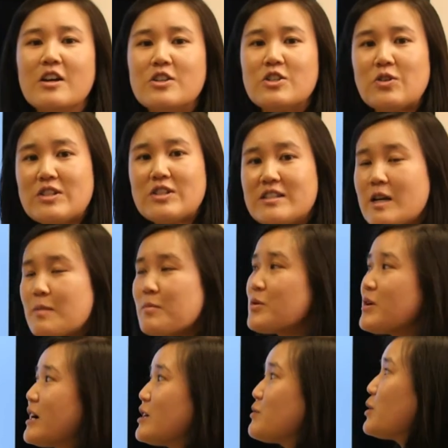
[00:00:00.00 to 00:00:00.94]
So to
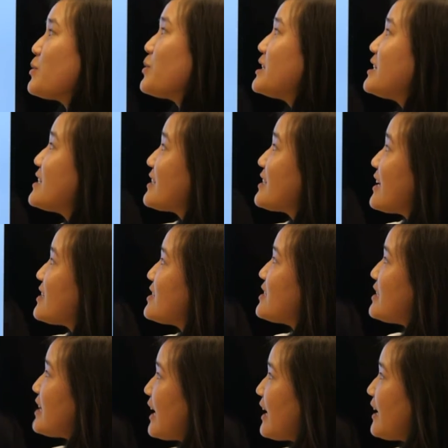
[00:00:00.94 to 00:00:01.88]
summarize what we discussed
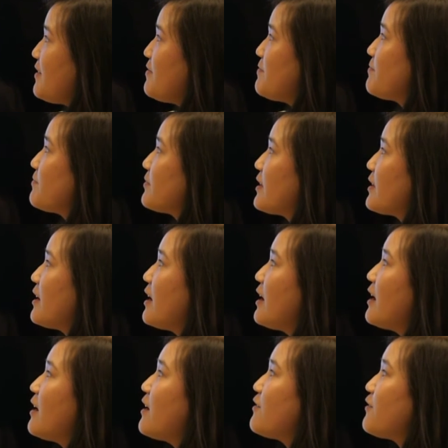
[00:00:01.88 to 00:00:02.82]
today,
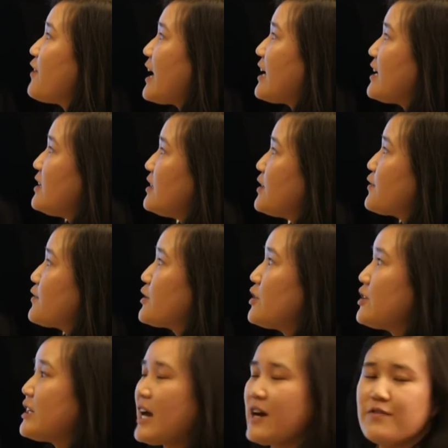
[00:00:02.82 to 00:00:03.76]
fatty
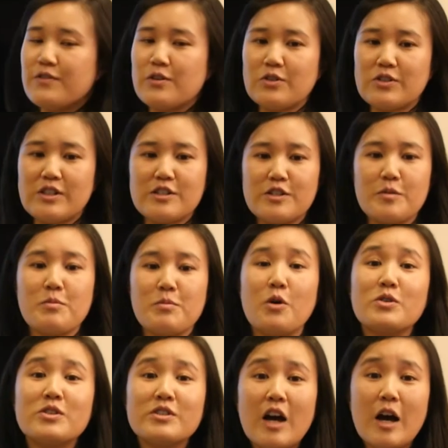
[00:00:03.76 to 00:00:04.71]
liver or NAFLD is the
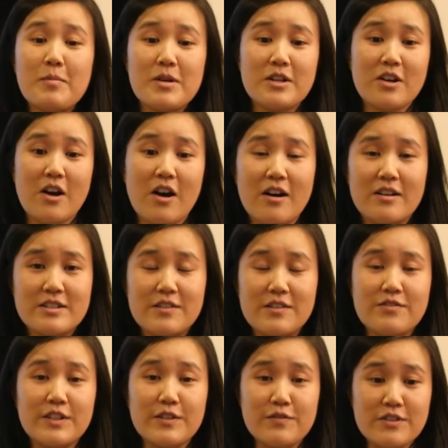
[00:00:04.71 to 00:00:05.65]
most common cause
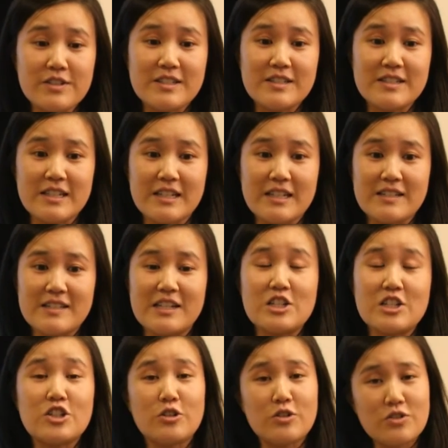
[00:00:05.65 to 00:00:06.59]
of liver disease
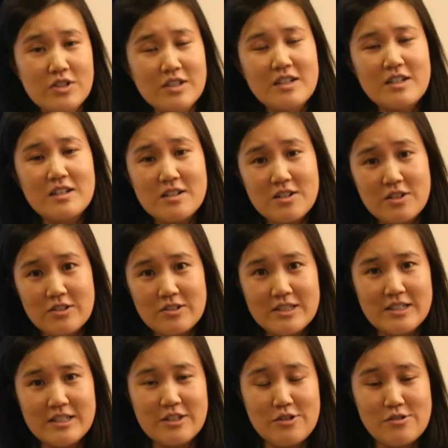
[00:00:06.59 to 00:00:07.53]
in children and
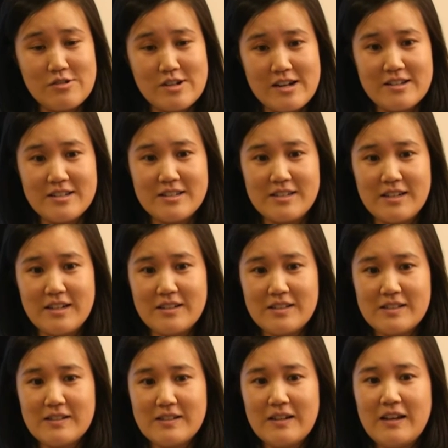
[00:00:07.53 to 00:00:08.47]
adults in the United
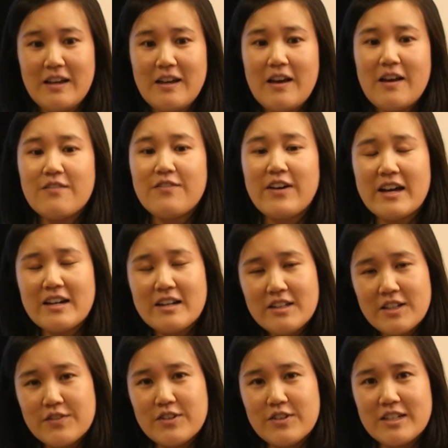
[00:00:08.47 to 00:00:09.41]
States.
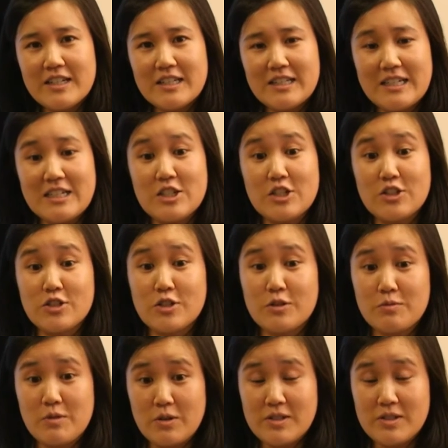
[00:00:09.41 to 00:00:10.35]
Fatty liver can lead to
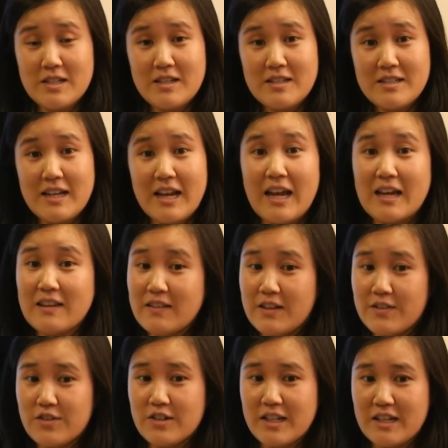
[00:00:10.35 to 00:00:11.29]
cirrhosis and
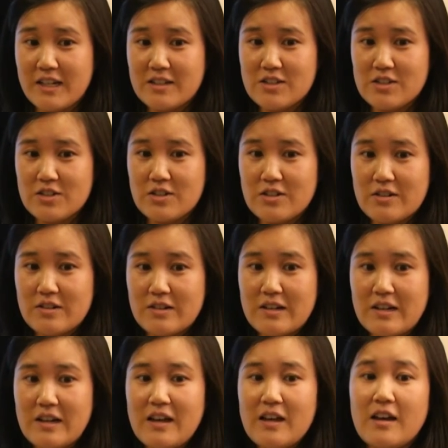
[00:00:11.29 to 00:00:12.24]
liver cancer.
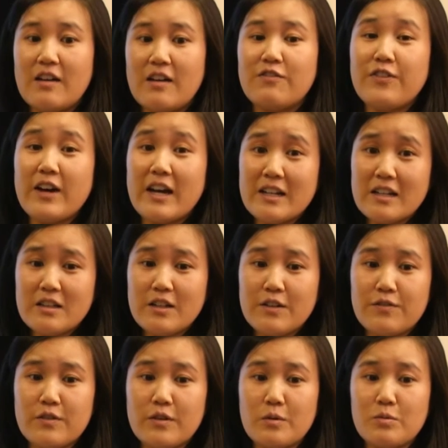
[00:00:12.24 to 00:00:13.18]
And fatty
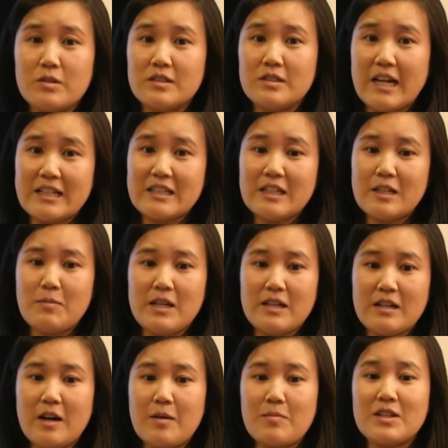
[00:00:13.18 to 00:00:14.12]
liver will likely
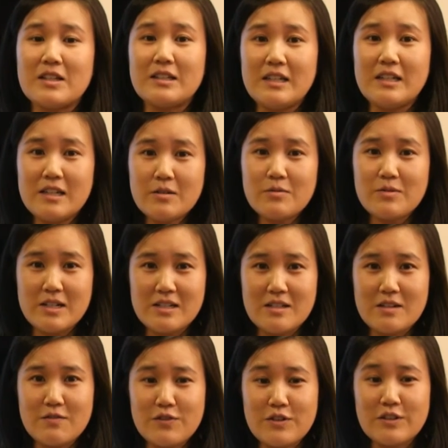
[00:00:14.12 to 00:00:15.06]
become the leading
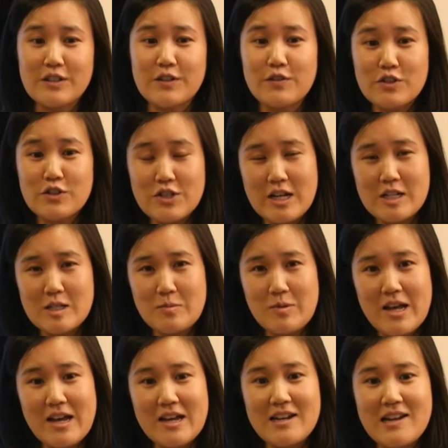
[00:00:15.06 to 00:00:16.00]
reason for liver
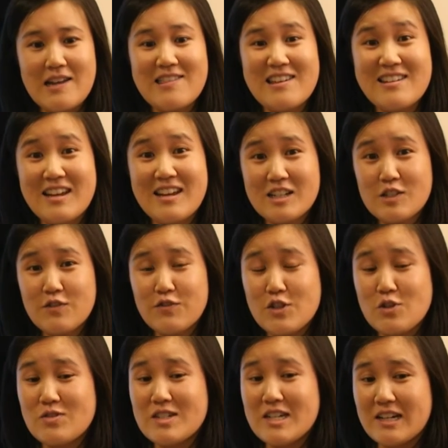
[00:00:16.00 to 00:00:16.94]
transplant in the next
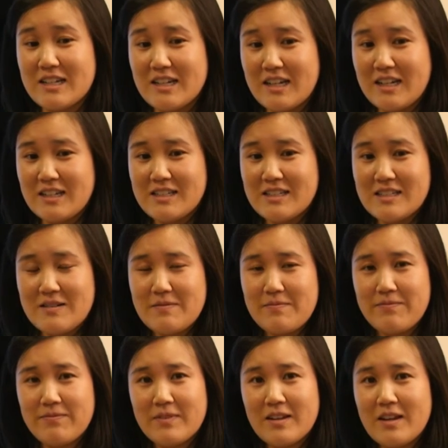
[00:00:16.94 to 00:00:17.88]
few decades
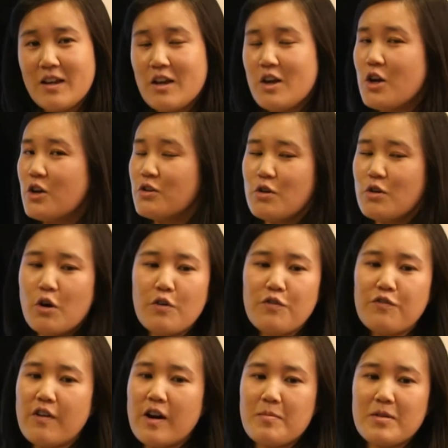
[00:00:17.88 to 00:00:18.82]
no
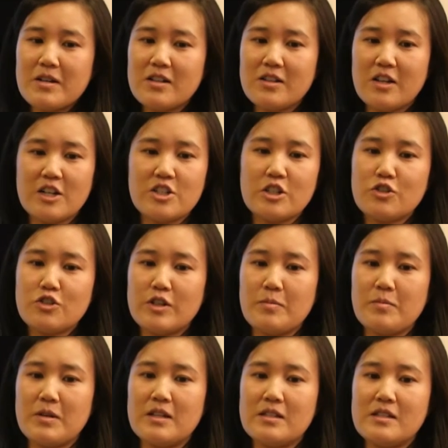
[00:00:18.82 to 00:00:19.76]
pharmacologic
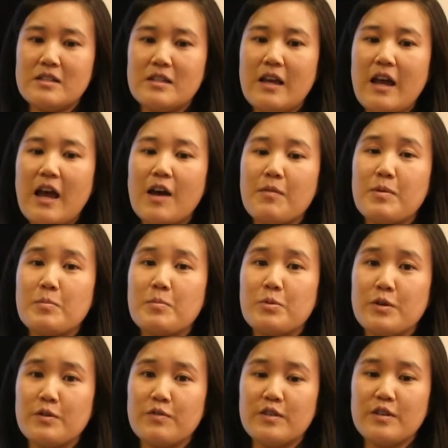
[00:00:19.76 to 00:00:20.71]
treatments have been
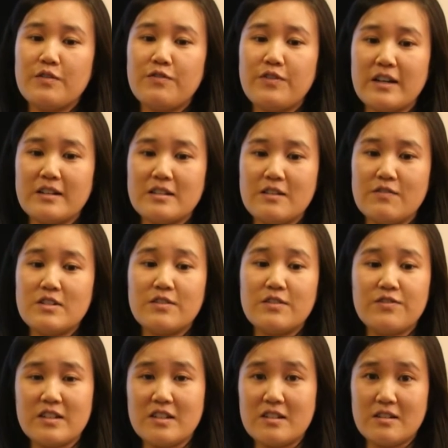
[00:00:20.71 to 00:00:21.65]
proven effective
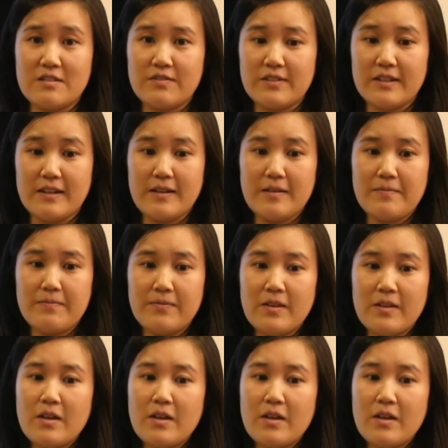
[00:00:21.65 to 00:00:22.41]
definitively.